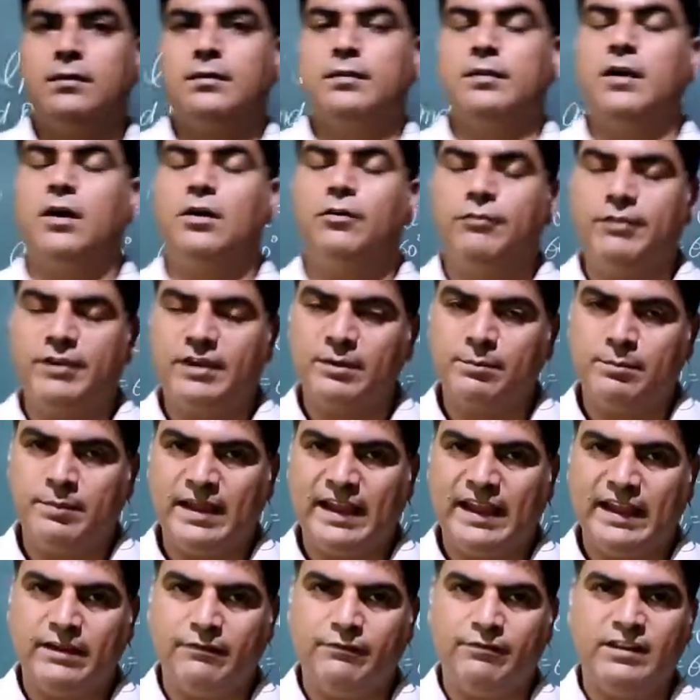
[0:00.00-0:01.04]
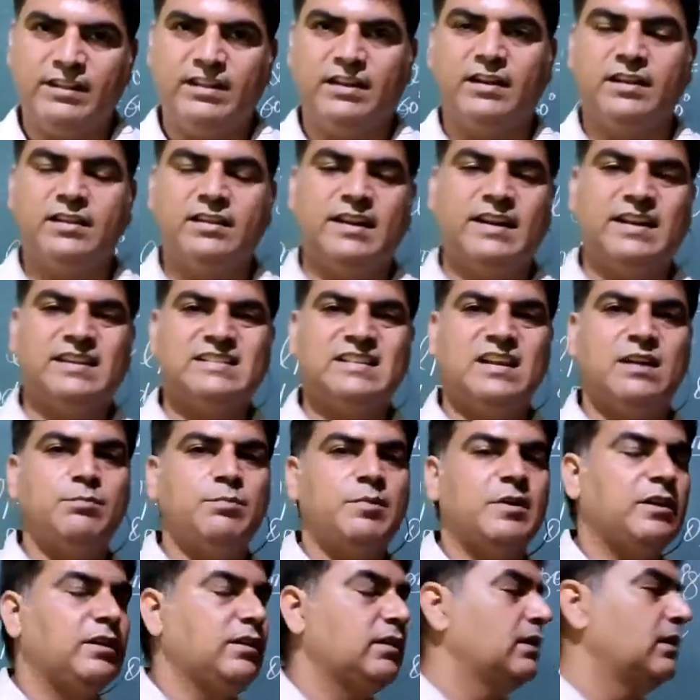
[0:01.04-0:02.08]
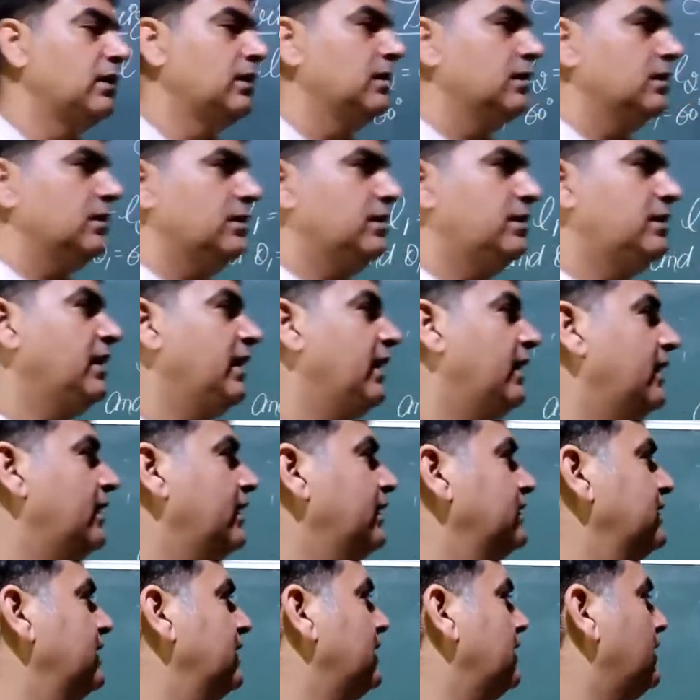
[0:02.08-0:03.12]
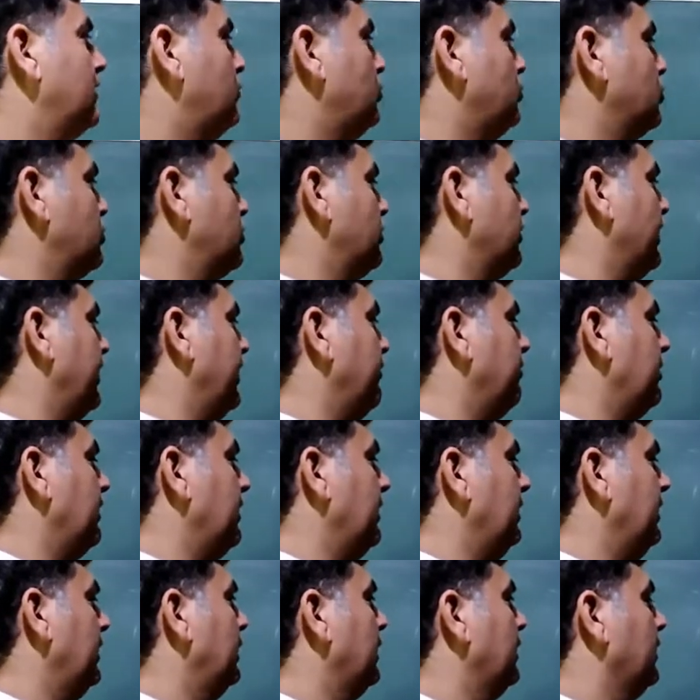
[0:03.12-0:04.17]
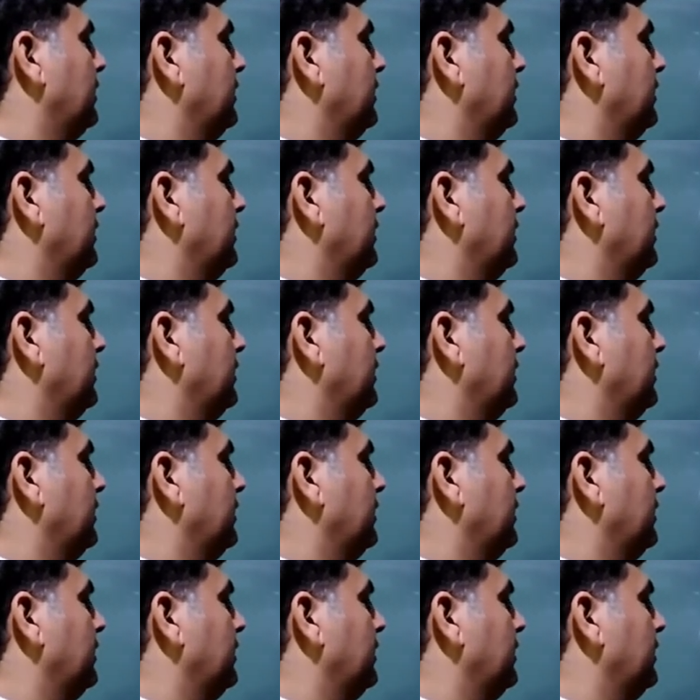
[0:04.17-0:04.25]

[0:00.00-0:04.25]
Now we are back with another example. There is a question given.